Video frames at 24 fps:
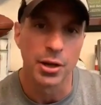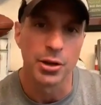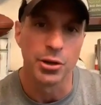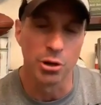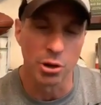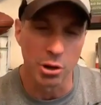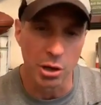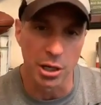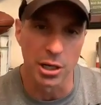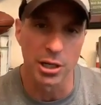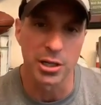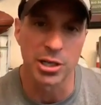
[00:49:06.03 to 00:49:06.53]

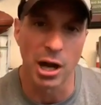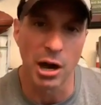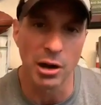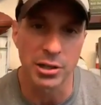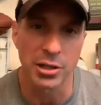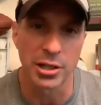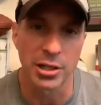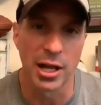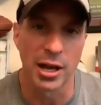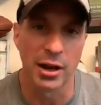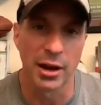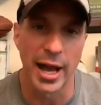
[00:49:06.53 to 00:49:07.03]
You're going to talk
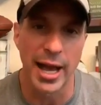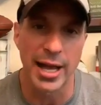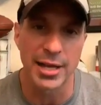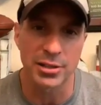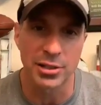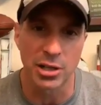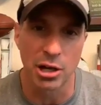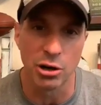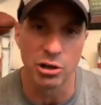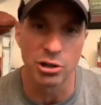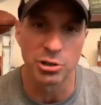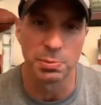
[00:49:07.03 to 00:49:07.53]
to that
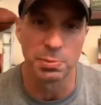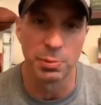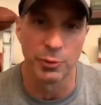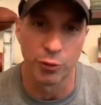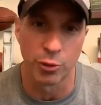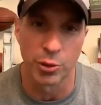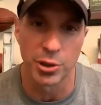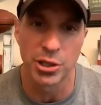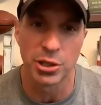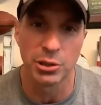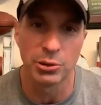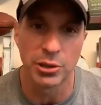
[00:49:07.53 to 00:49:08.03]
last coach
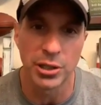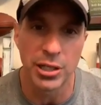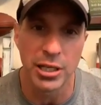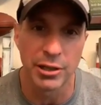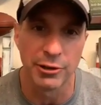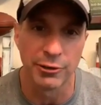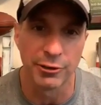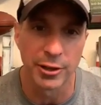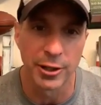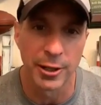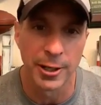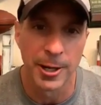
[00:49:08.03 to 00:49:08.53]
before you
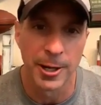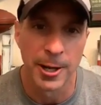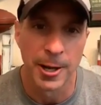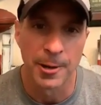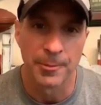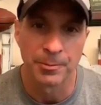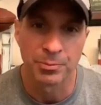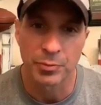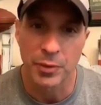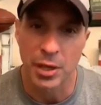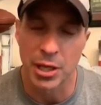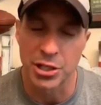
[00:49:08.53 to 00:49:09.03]
leave.
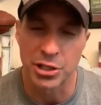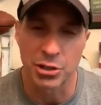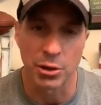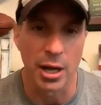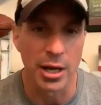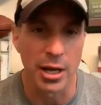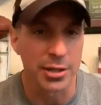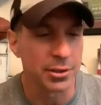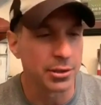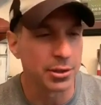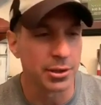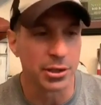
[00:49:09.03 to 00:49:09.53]
And so
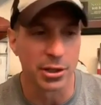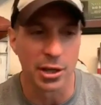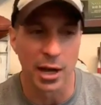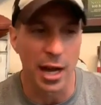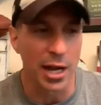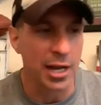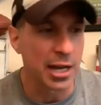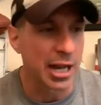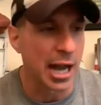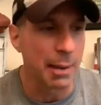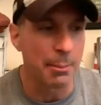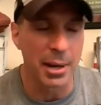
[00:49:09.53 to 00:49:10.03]
I, I
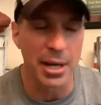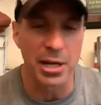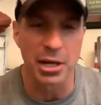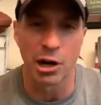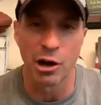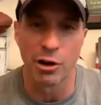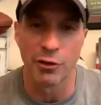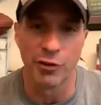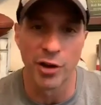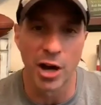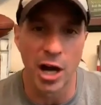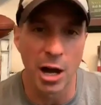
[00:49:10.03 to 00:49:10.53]
got my
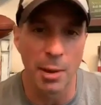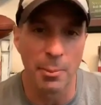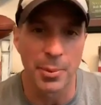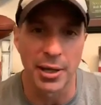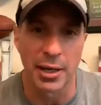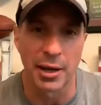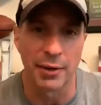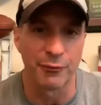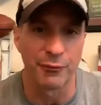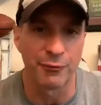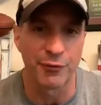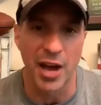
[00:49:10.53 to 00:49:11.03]
nerve up,
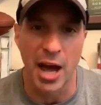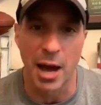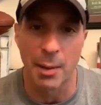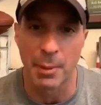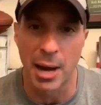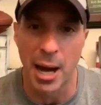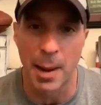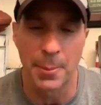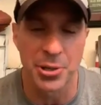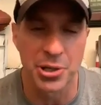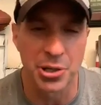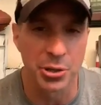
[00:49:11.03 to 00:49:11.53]
and I found
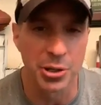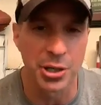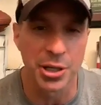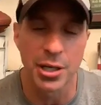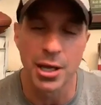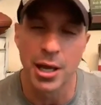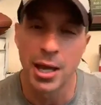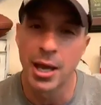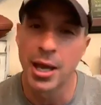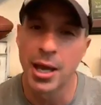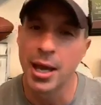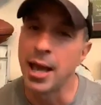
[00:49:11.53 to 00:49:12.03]
my
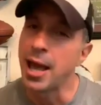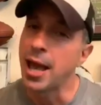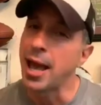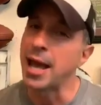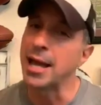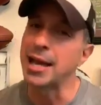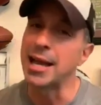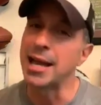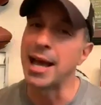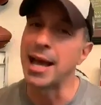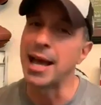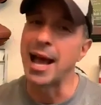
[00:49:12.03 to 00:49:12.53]
opportunity,
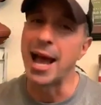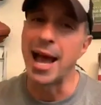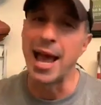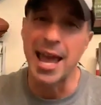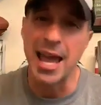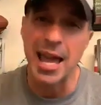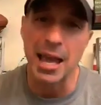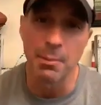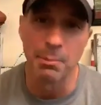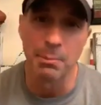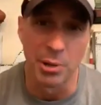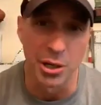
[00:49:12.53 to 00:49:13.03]
and I
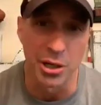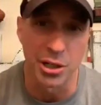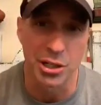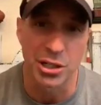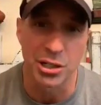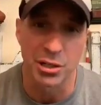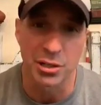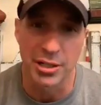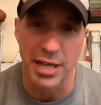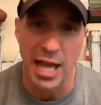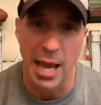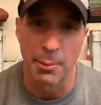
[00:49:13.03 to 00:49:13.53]

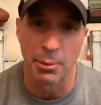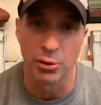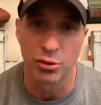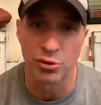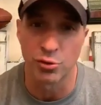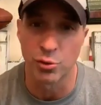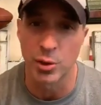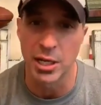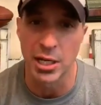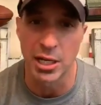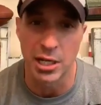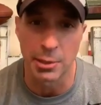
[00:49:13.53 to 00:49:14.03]
ambushed Dabo
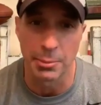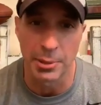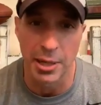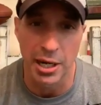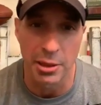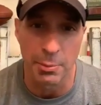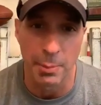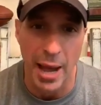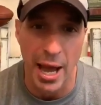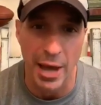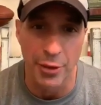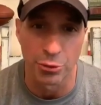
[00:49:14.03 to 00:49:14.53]
Swinney coming out
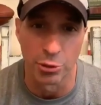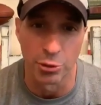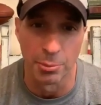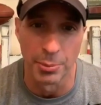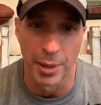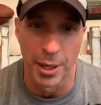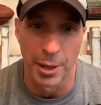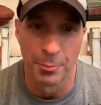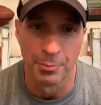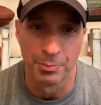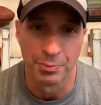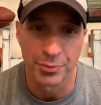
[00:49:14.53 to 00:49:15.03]
of the bathroom,
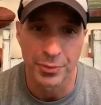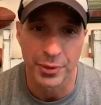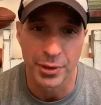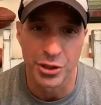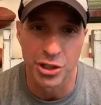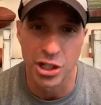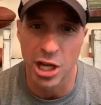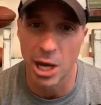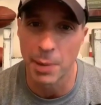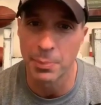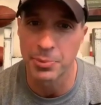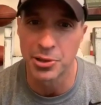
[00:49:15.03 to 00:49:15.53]
man.
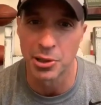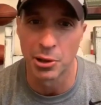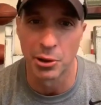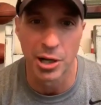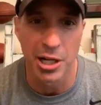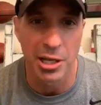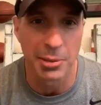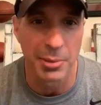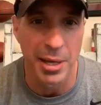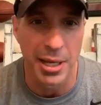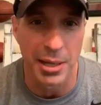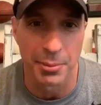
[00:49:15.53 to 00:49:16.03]
Jumped
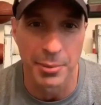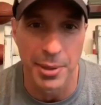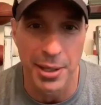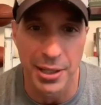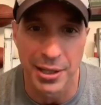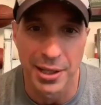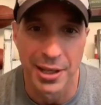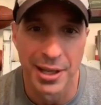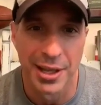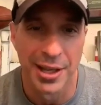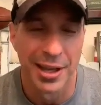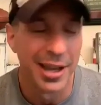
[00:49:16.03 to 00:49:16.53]
on him.